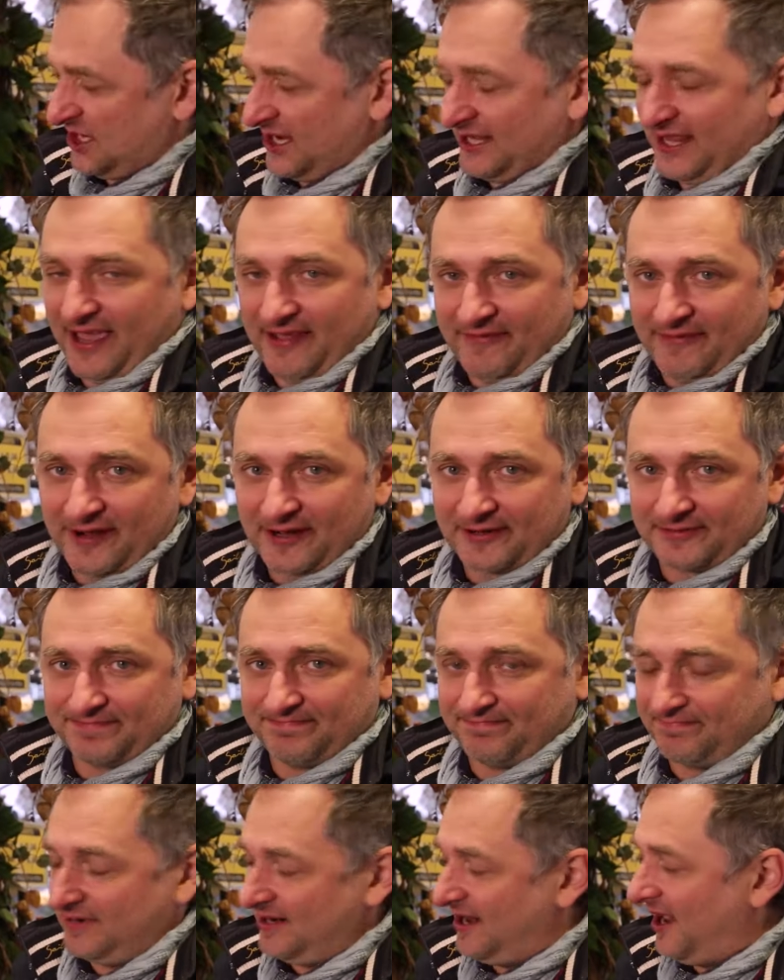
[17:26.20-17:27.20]
biological
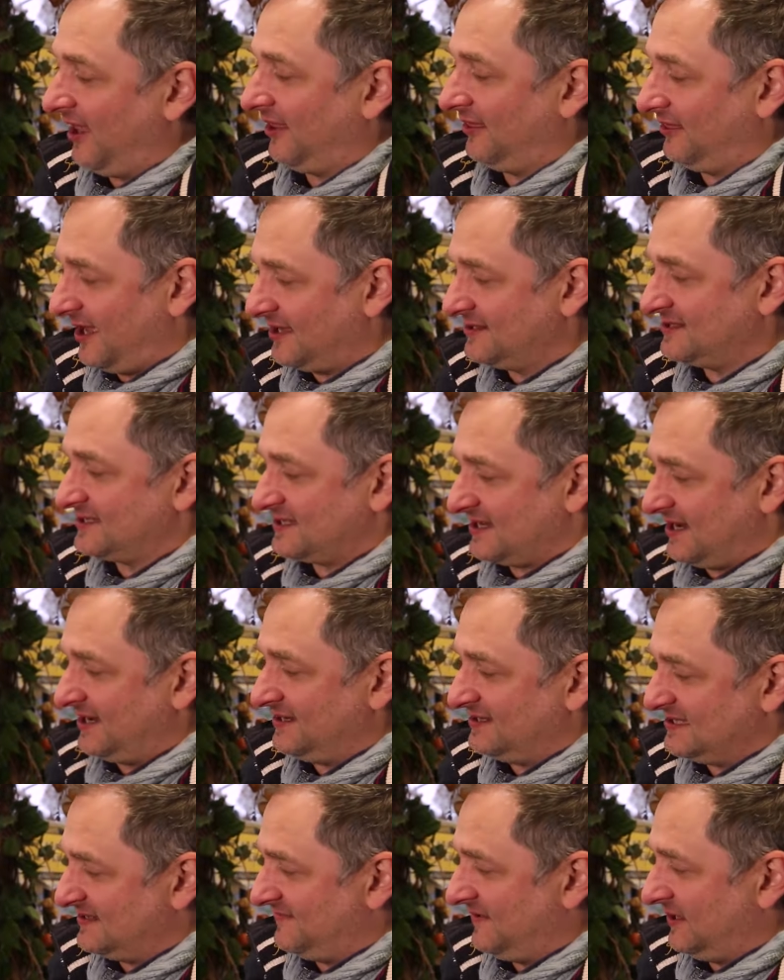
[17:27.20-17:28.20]
casing.
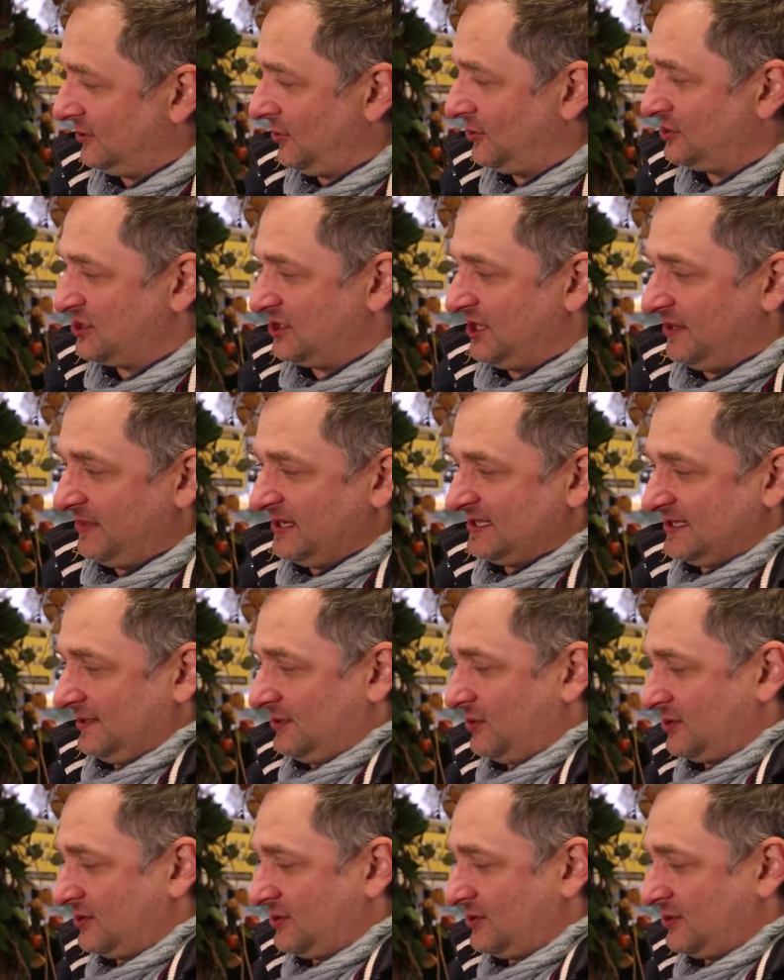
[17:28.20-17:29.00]
Let's